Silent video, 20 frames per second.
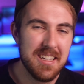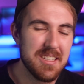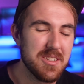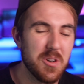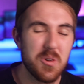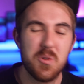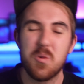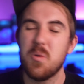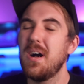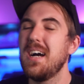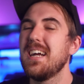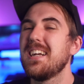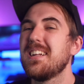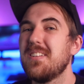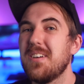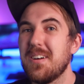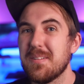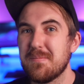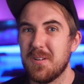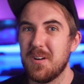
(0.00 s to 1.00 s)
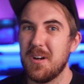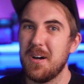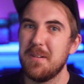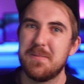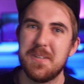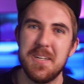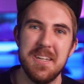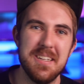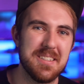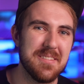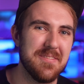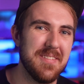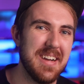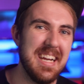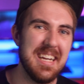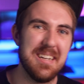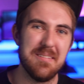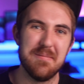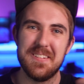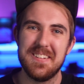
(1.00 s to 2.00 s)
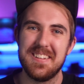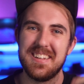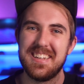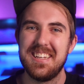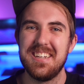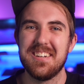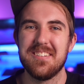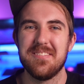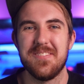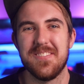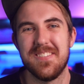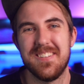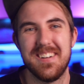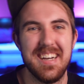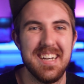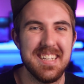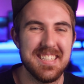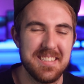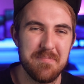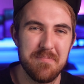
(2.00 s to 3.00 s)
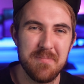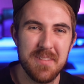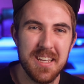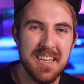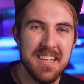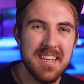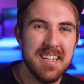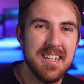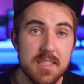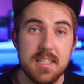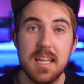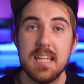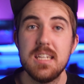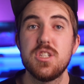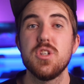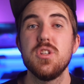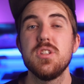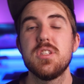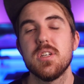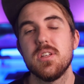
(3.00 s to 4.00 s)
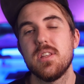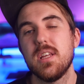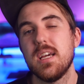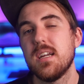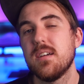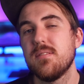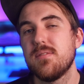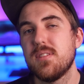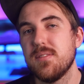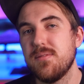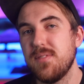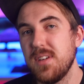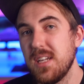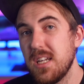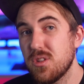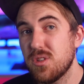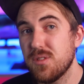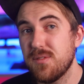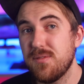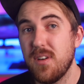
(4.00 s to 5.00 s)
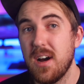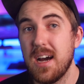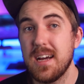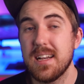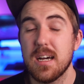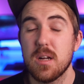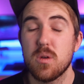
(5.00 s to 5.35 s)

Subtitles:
So quite a lot more options available here for us. Stay tuned till the end of the video to find